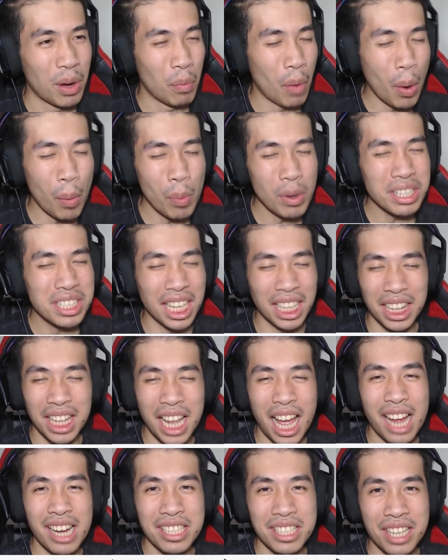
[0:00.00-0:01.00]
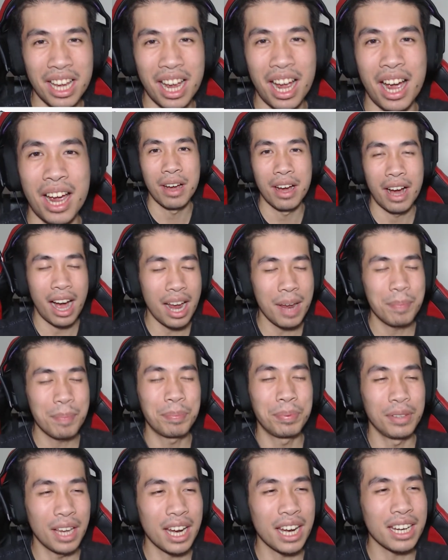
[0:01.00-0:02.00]
when was the last time I
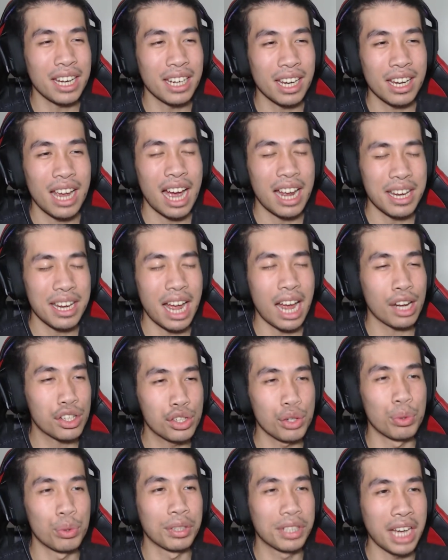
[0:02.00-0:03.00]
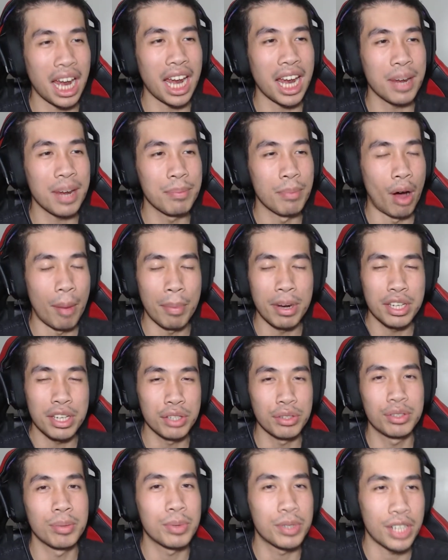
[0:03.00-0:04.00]
played an actual game on my
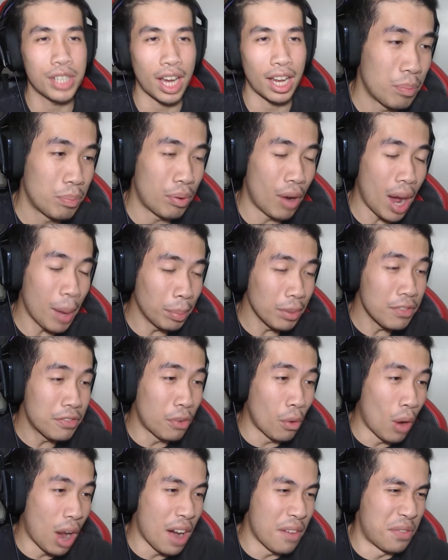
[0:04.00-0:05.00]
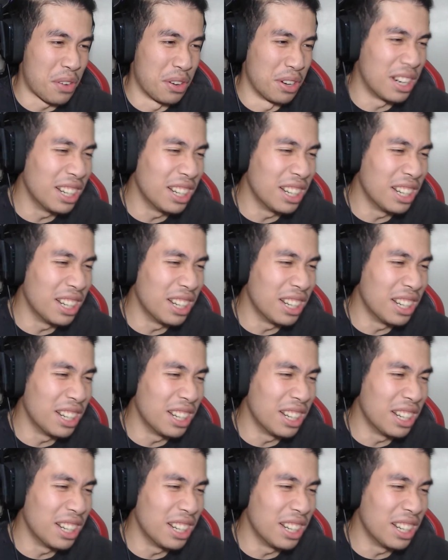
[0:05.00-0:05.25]
YouTube channel? Probably forever.